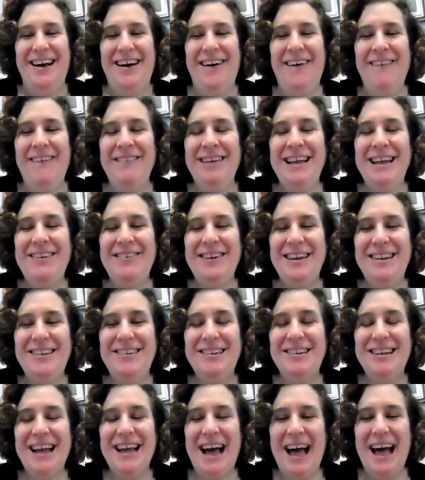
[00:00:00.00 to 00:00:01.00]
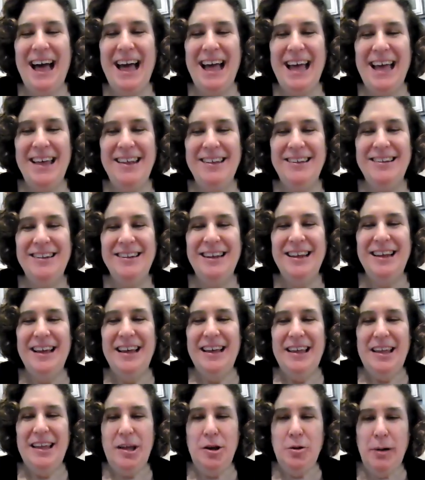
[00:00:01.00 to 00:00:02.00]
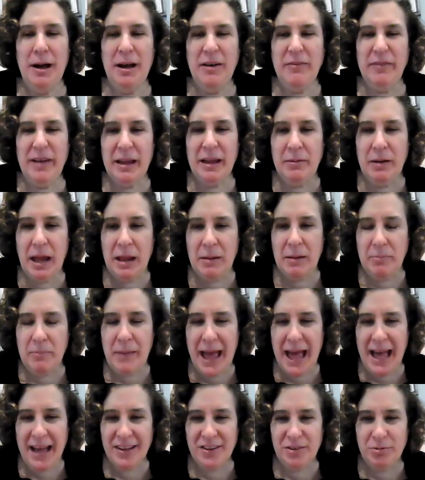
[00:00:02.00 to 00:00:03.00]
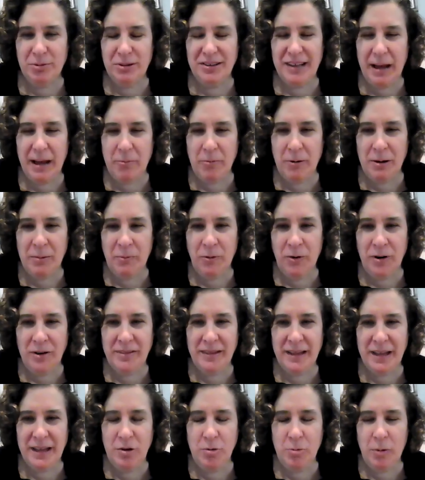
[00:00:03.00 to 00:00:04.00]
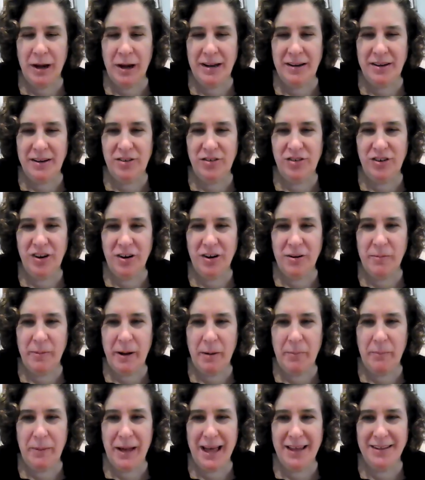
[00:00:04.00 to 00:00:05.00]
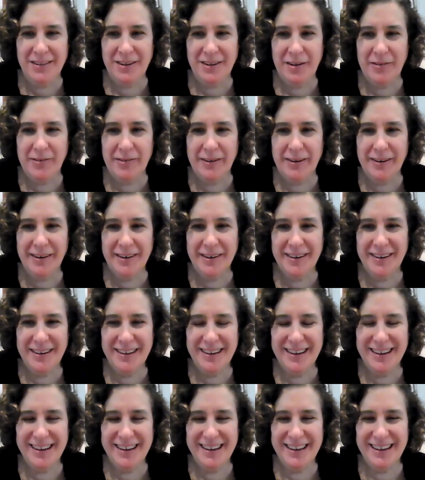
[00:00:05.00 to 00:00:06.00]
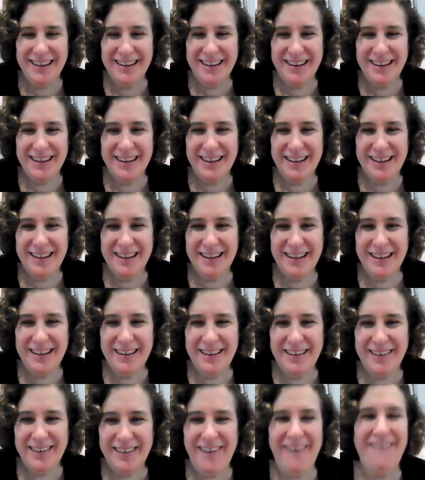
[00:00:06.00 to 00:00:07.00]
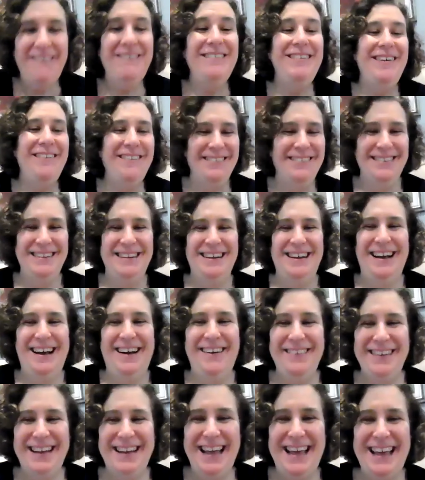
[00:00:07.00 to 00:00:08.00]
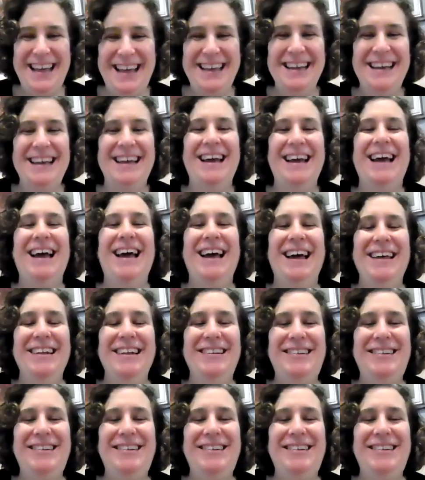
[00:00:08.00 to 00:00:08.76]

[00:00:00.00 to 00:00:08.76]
Oh my goodness, guys, you have, and, and Max, was that one more thing you wanted to share about Passover? Oh, no. Okay.